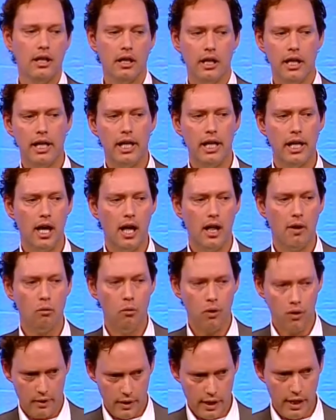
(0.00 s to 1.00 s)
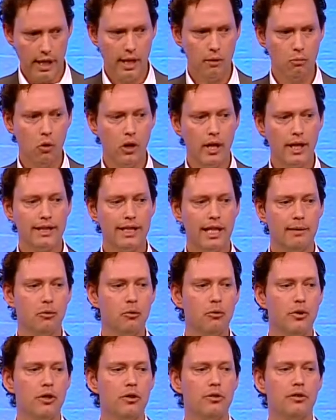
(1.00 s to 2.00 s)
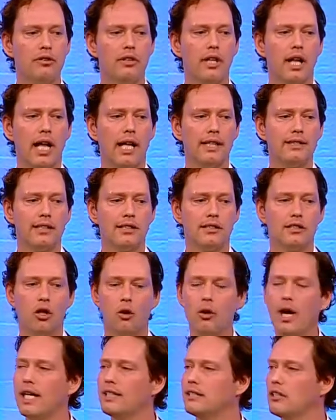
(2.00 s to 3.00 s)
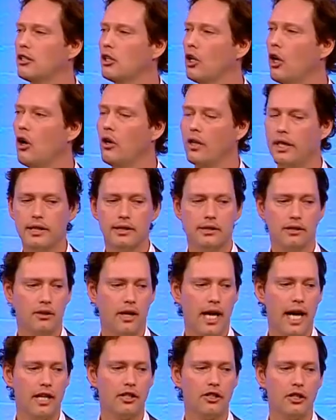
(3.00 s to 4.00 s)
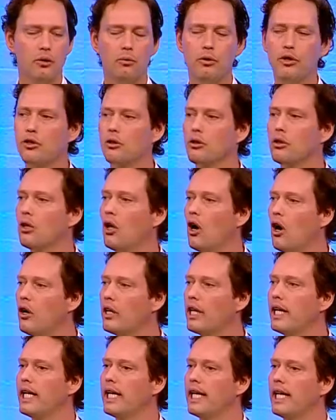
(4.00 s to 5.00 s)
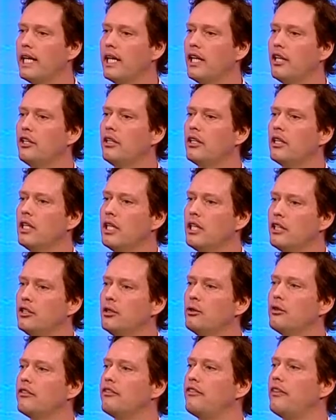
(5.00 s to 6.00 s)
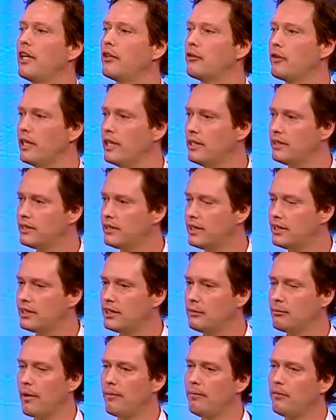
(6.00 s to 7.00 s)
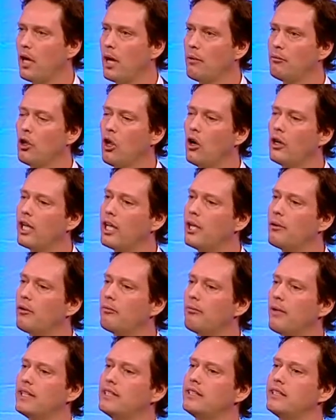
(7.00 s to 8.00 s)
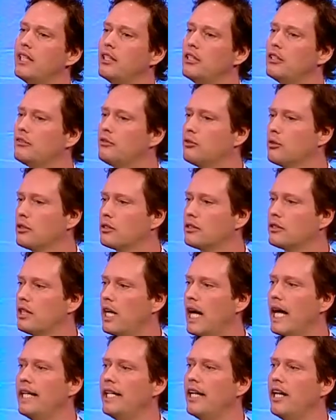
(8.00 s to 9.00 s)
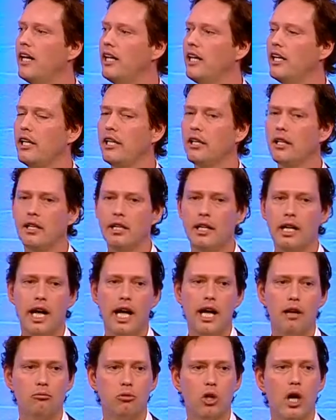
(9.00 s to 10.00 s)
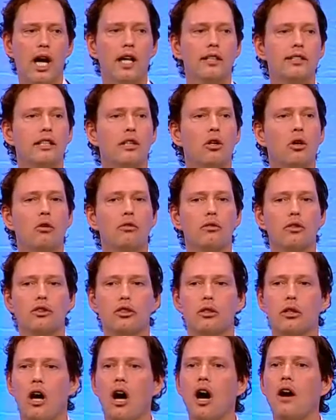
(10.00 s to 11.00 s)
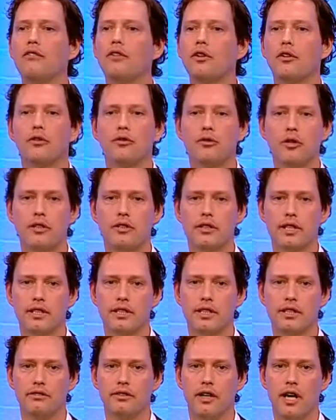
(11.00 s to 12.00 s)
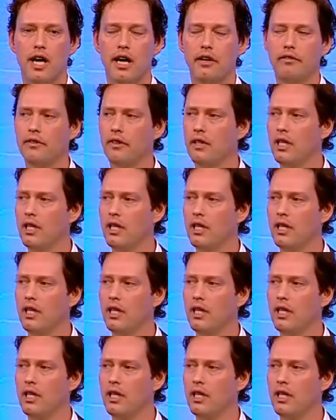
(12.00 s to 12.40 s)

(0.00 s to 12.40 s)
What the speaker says: In one example, we use SSO as a login. So actually, when you're logging in to a federated system, I'm logging in with my Salesforce identity and browsing over to Office 365.